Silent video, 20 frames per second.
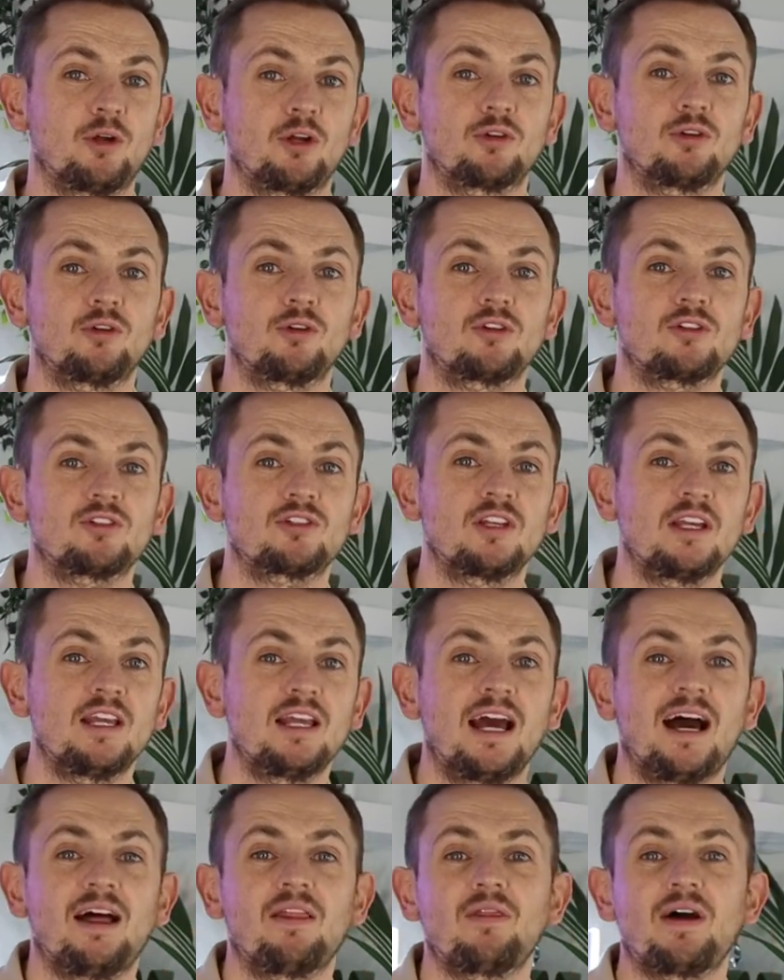products,
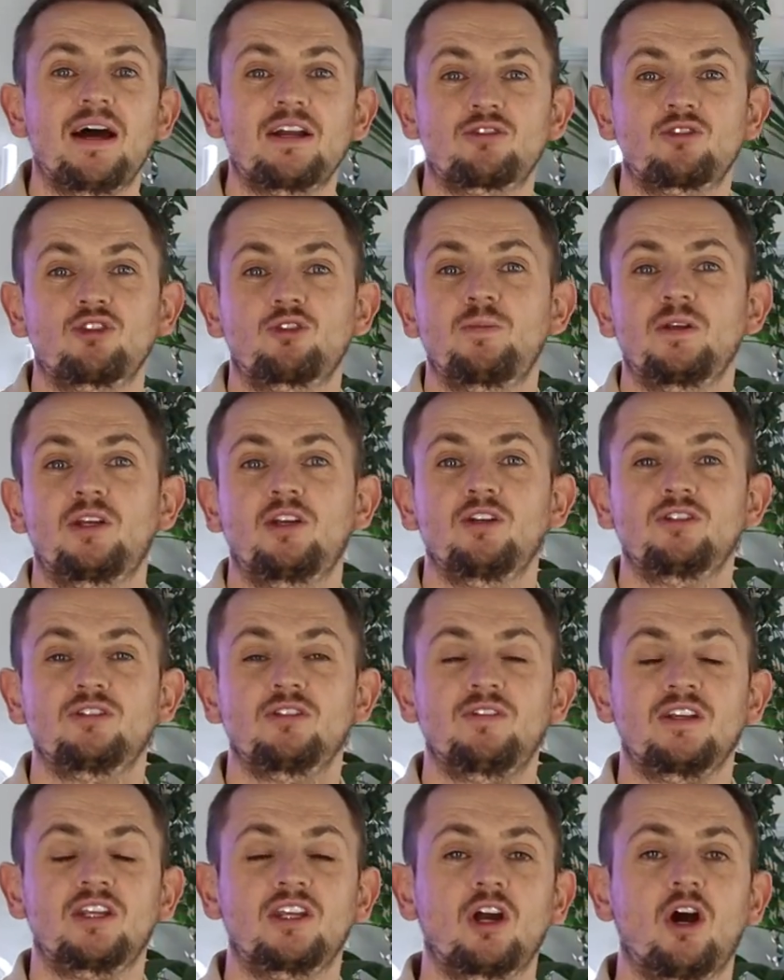and that's just because
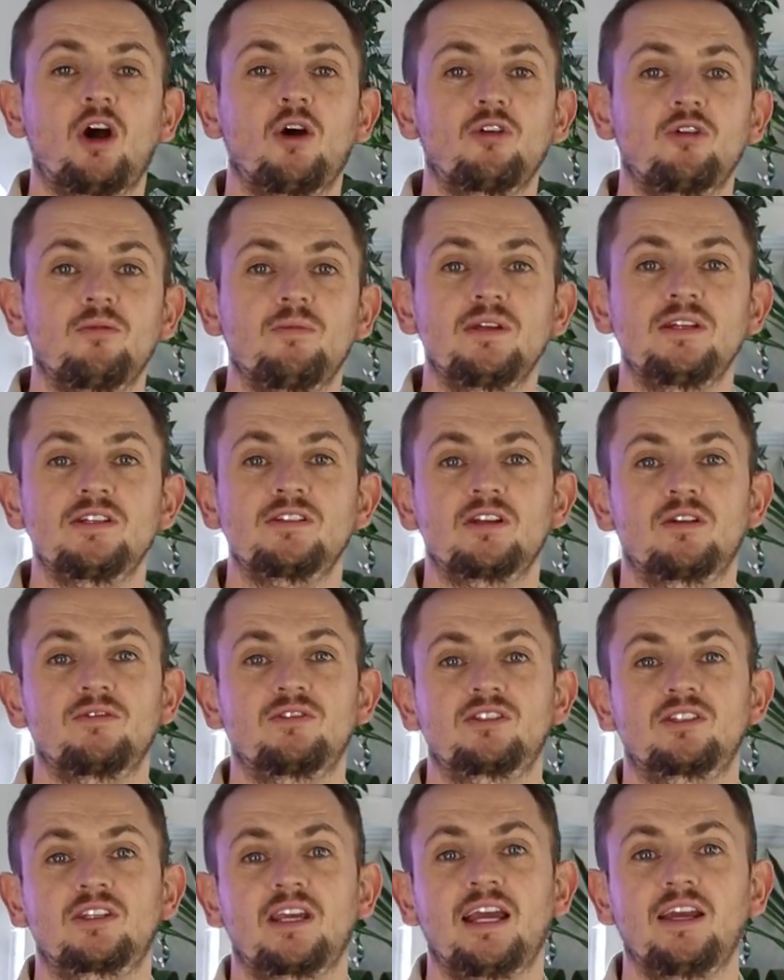of economies of
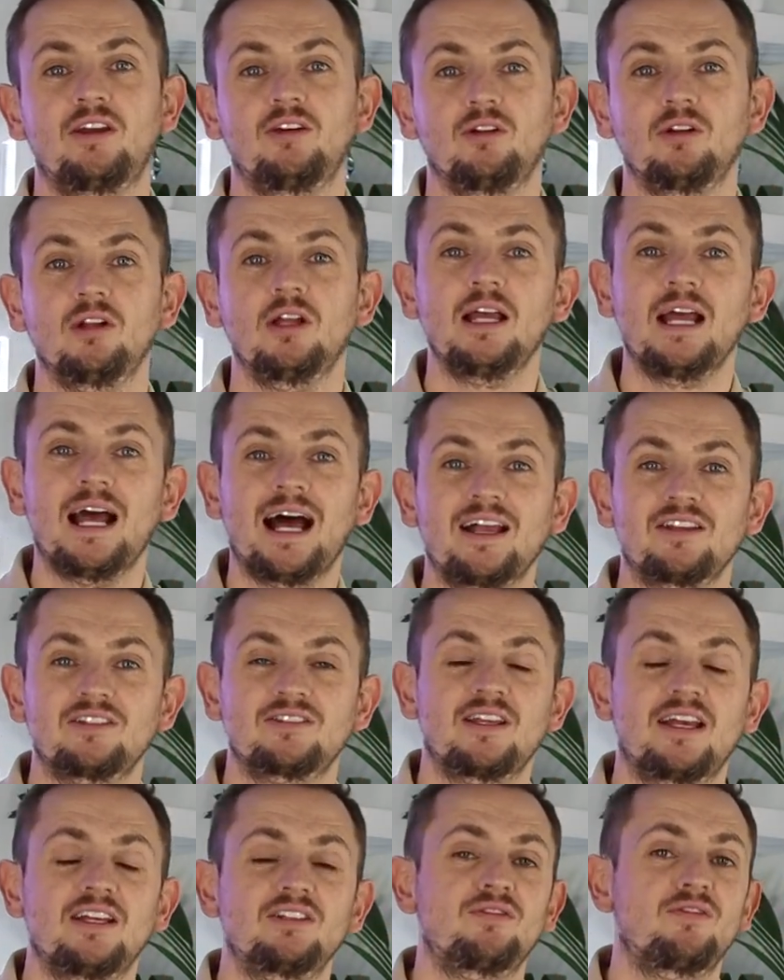scale.
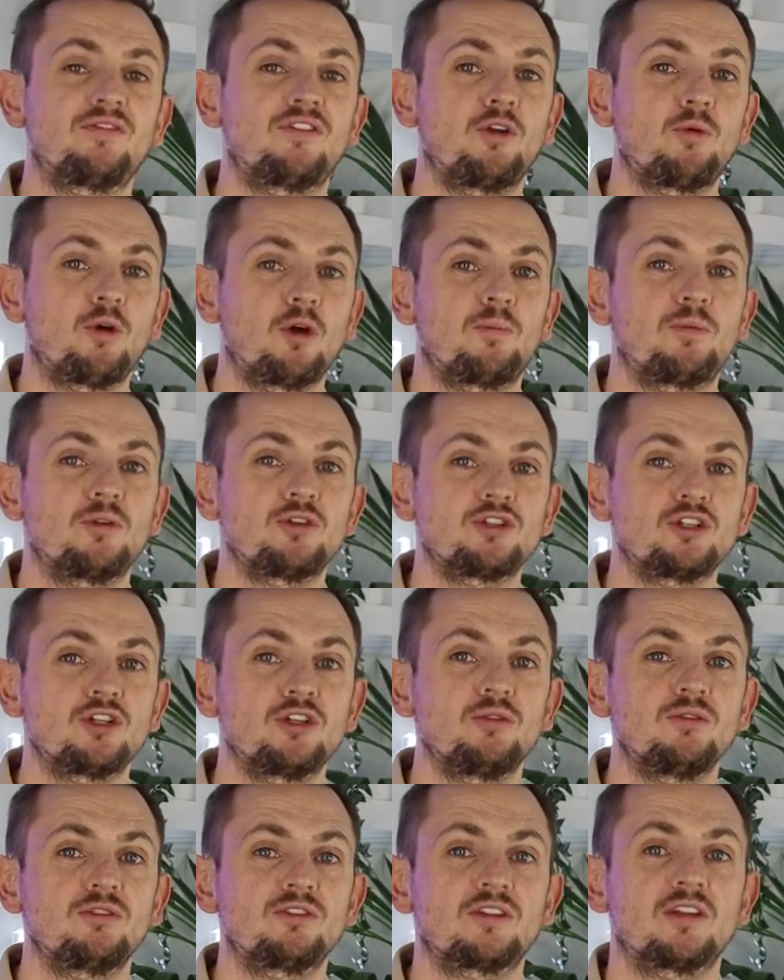As there's fewer
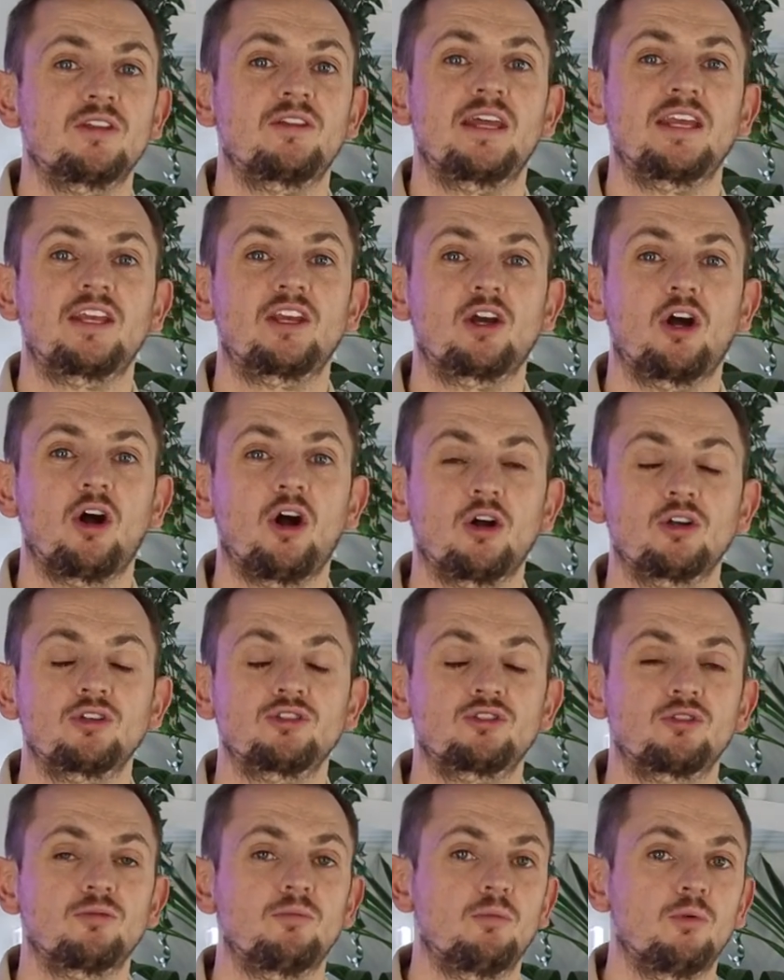produced, they
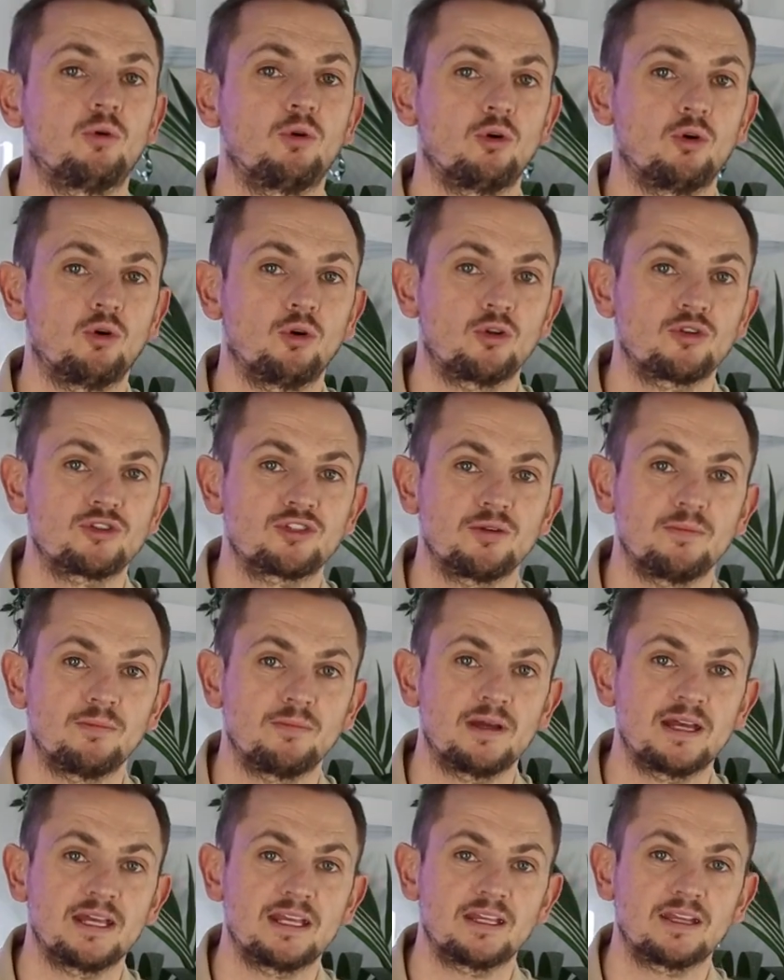cost more to
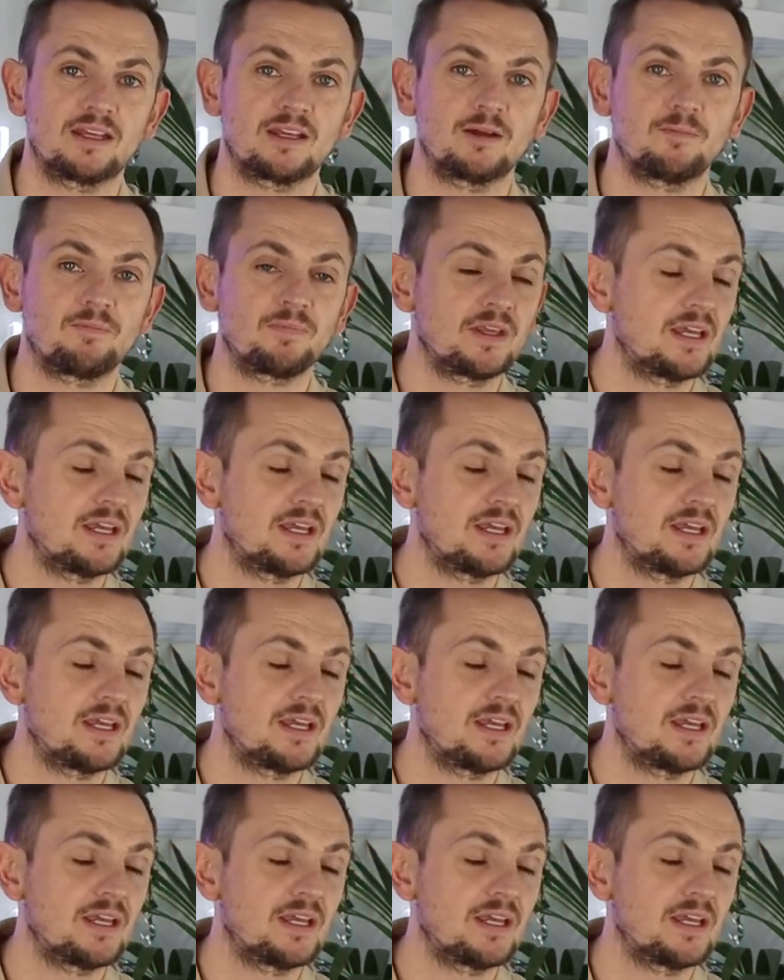make.